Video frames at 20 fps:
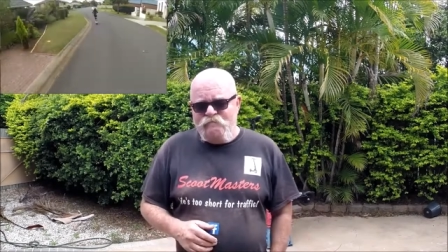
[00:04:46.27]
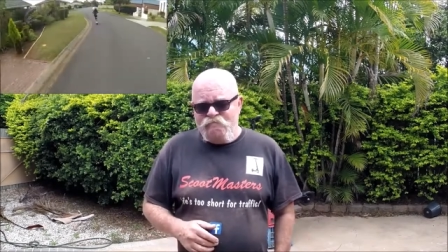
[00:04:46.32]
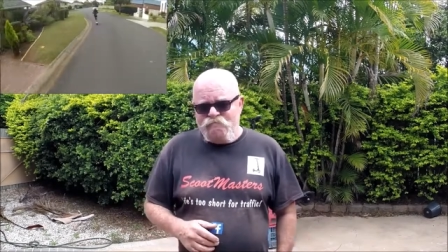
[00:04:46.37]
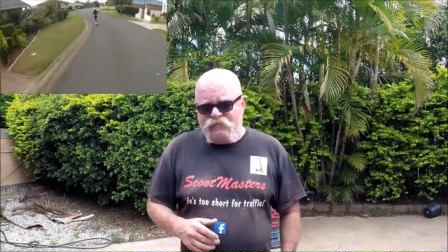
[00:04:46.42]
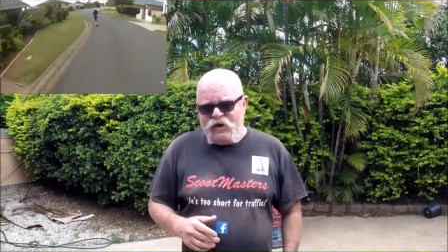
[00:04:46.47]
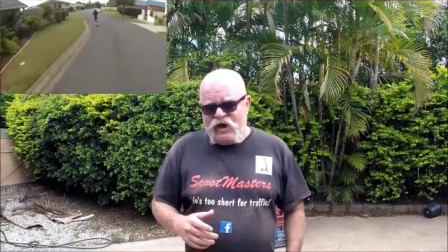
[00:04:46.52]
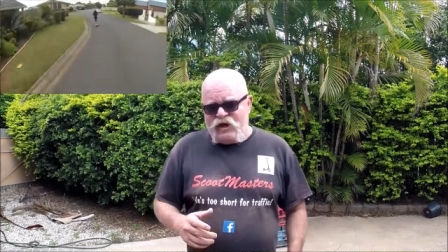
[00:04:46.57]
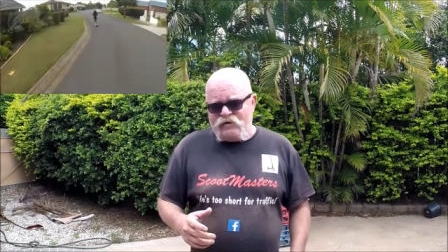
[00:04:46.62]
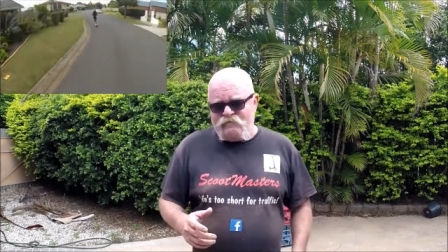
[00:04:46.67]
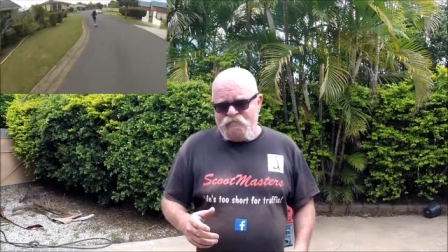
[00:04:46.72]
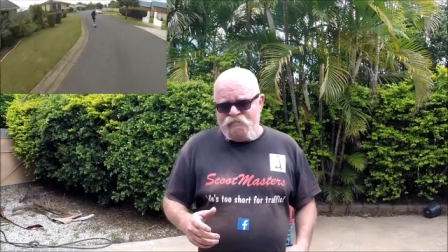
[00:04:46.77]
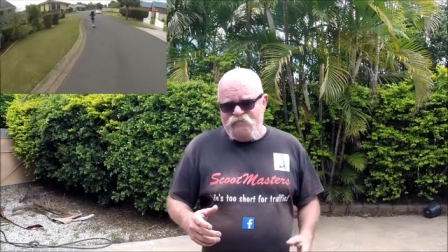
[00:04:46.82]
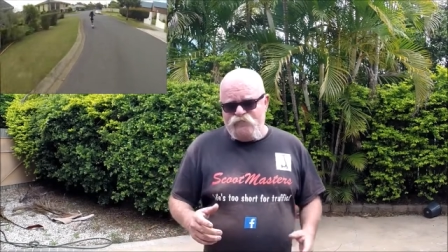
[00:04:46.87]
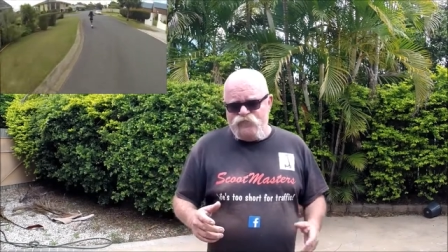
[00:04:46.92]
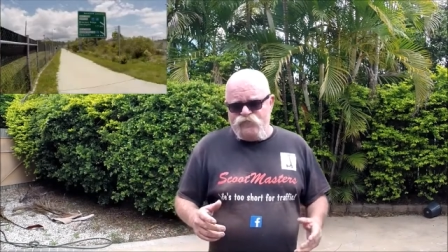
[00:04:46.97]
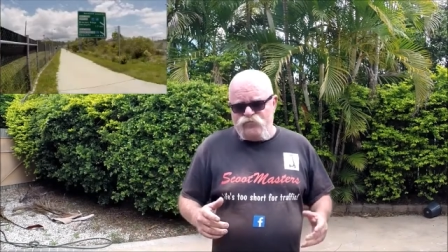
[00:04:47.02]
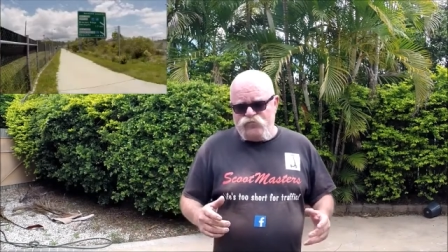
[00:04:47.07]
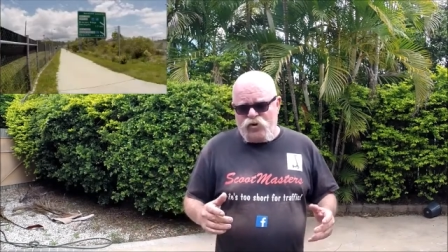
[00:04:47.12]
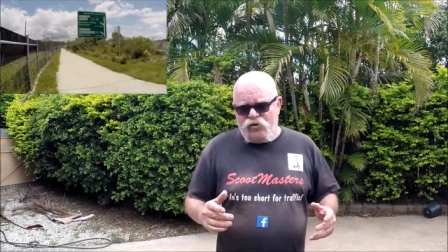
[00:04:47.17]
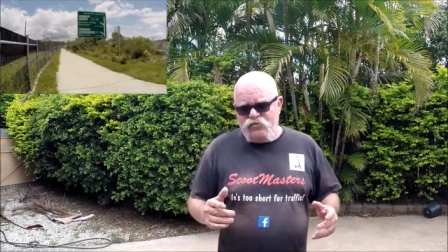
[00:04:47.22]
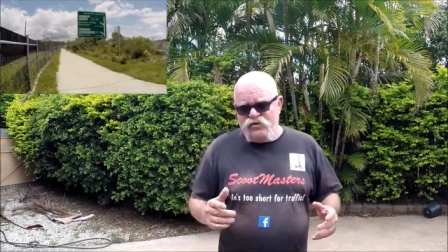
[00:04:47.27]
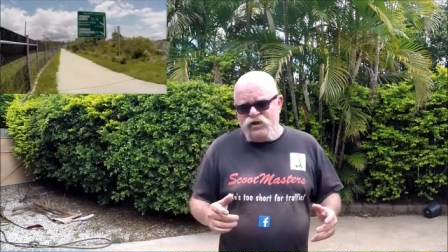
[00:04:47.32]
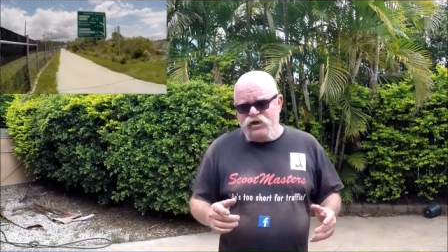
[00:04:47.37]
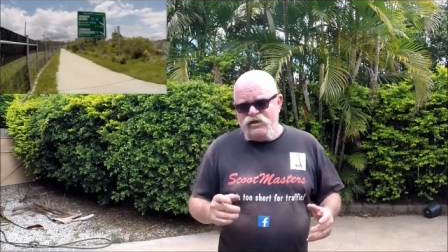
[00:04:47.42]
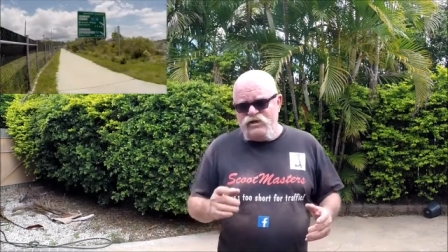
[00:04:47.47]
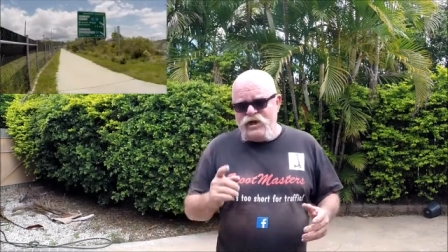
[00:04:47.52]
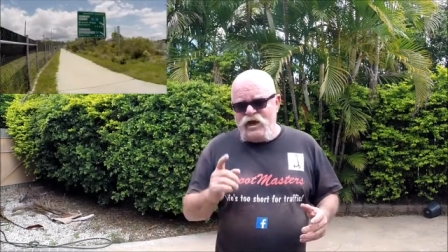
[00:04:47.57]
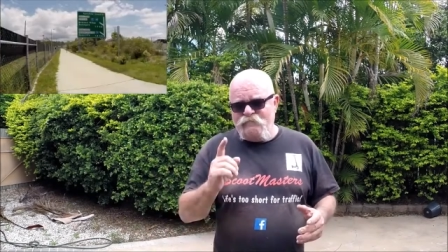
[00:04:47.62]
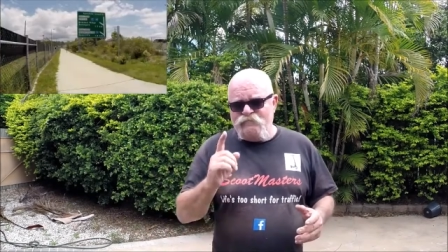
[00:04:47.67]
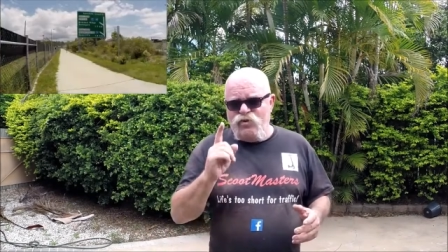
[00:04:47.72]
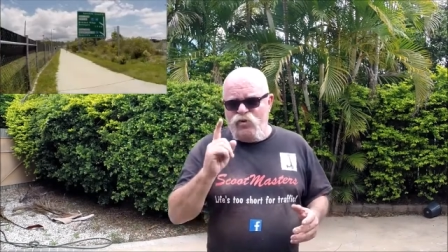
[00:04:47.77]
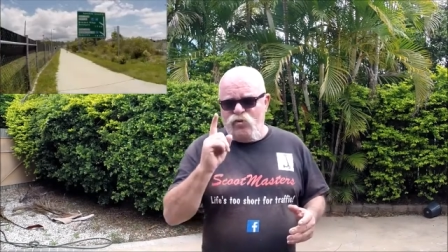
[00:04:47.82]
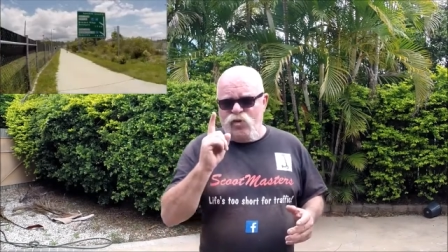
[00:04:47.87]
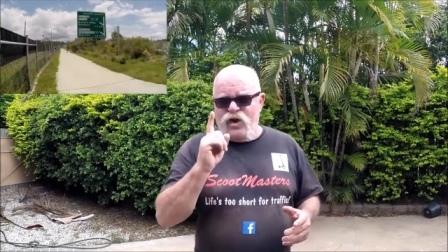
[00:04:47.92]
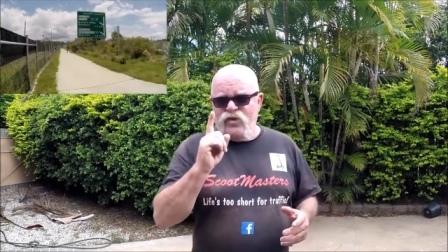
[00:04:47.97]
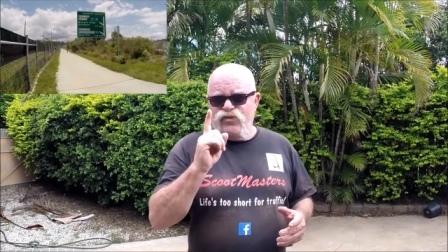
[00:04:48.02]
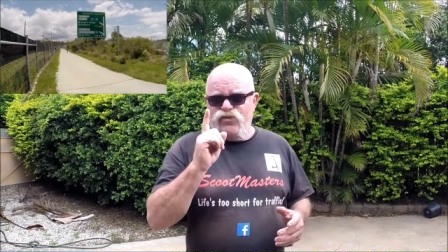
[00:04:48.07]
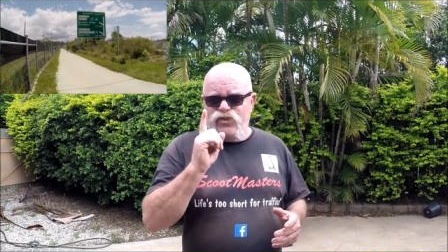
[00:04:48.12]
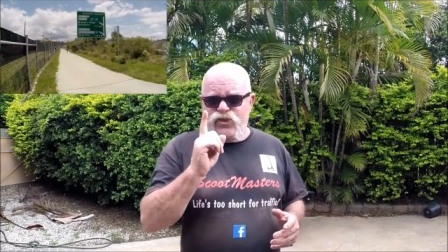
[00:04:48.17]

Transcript: But probably the #1